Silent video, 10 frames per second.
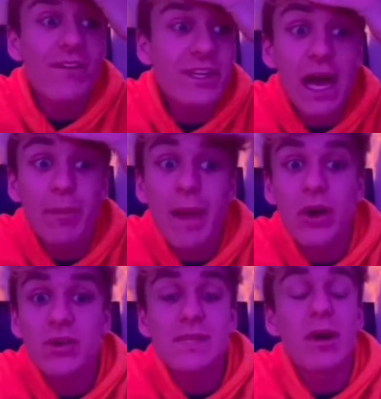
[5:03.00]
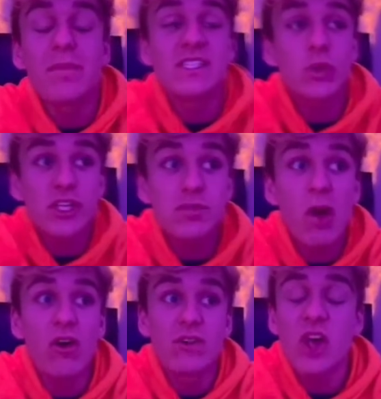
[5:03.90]
time I post about my
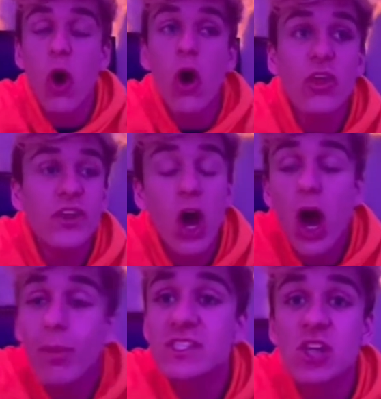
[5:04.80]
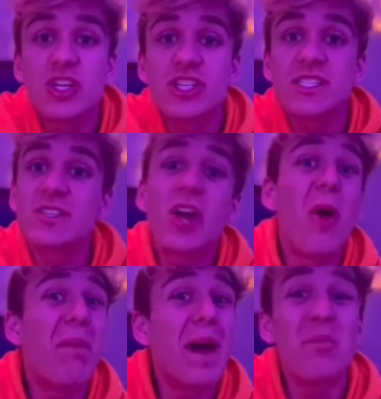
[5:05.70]
Squishmallows, all the comments are just, go
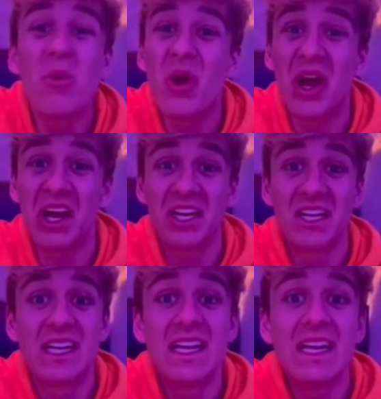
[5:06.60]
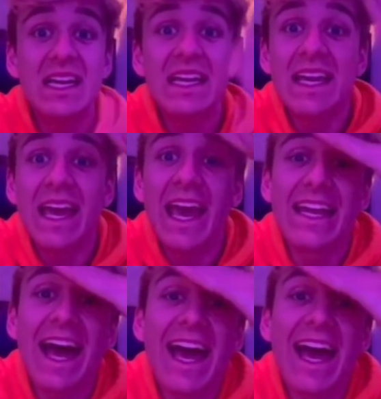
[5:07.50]
buy more. And I